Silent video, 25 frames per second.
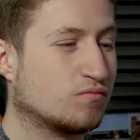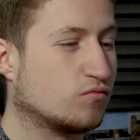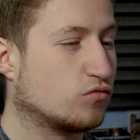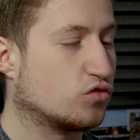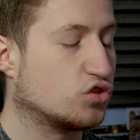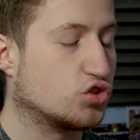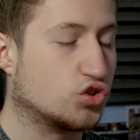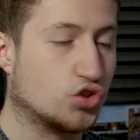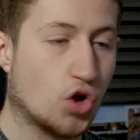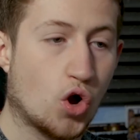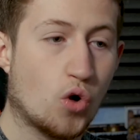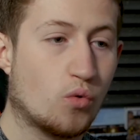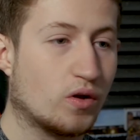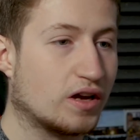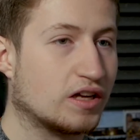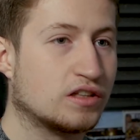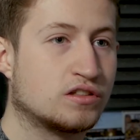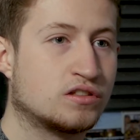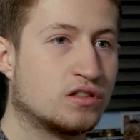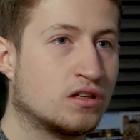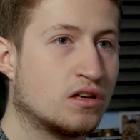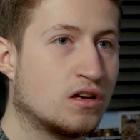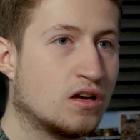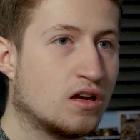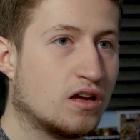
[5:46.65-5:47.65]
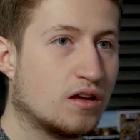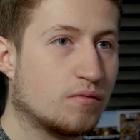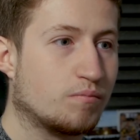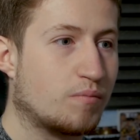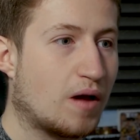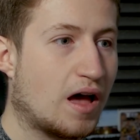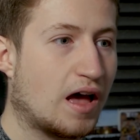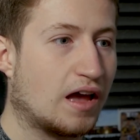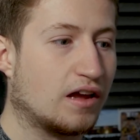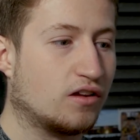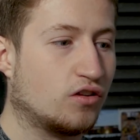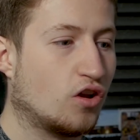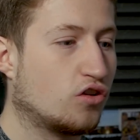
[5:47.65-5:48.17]
show it
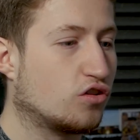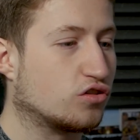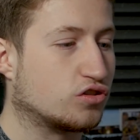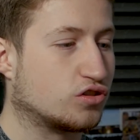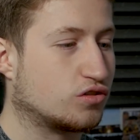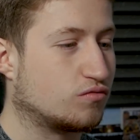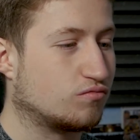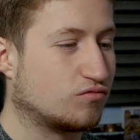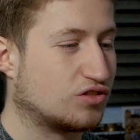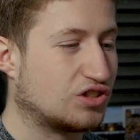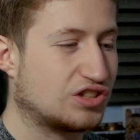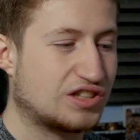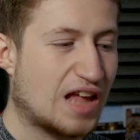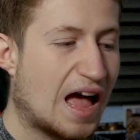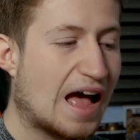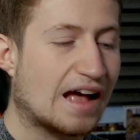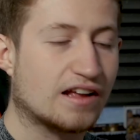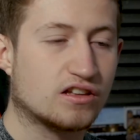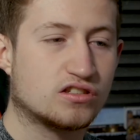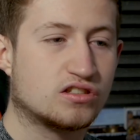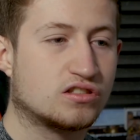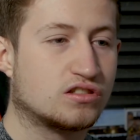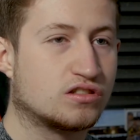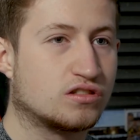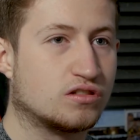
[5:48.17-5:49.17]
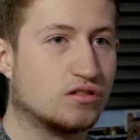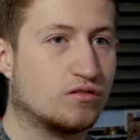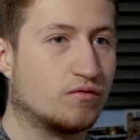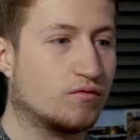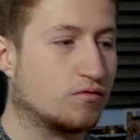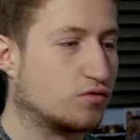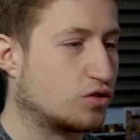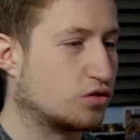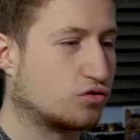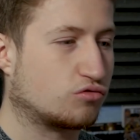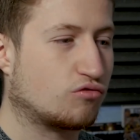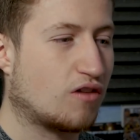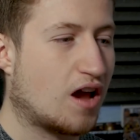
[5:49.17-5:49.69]
by not just stats
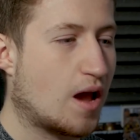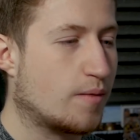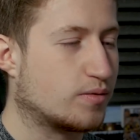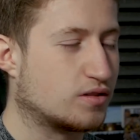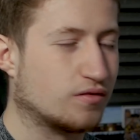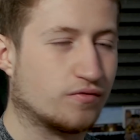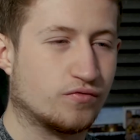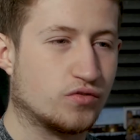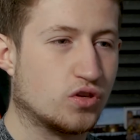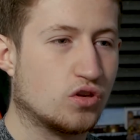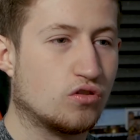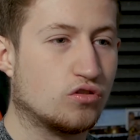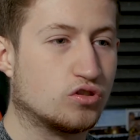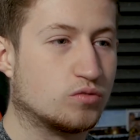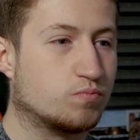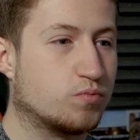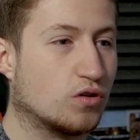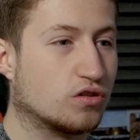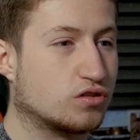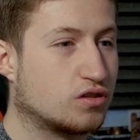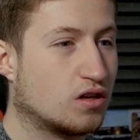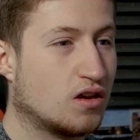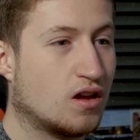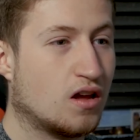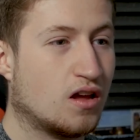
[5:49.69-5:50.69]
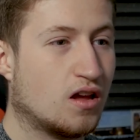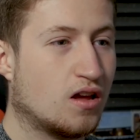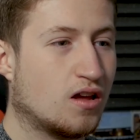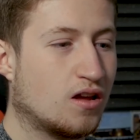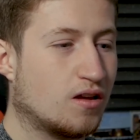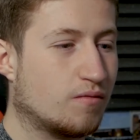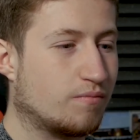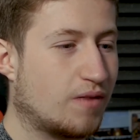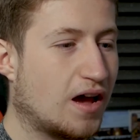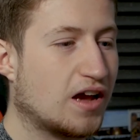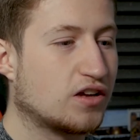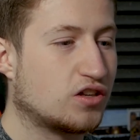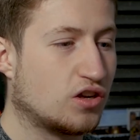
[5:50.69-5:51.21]
and subscribers and views, but
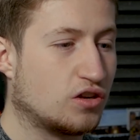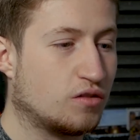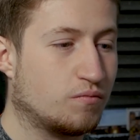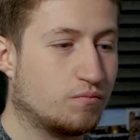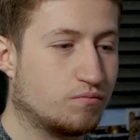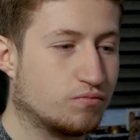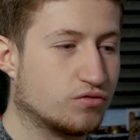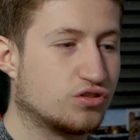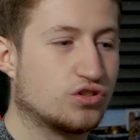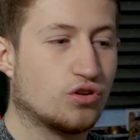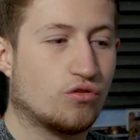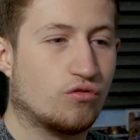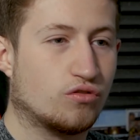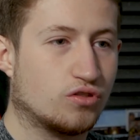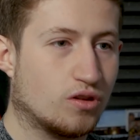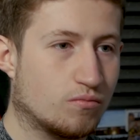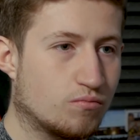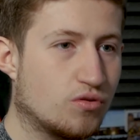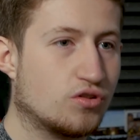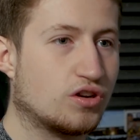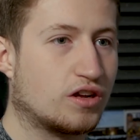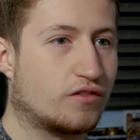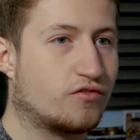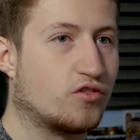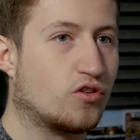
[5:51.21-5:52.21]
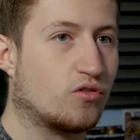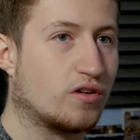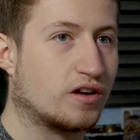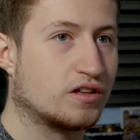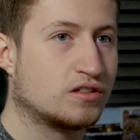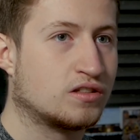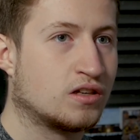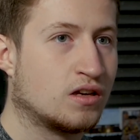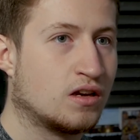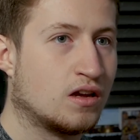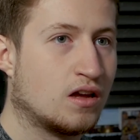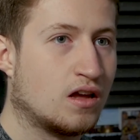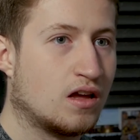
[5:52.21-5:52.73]
by actually showing the money for
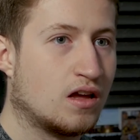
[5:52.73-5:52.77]
it.